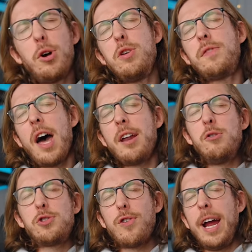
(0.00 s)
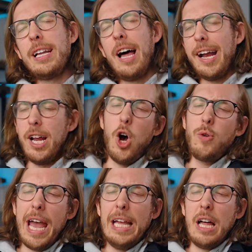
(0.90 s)
you've got a new train line.
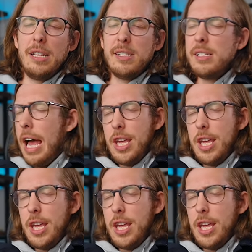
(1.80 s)
Okay, London,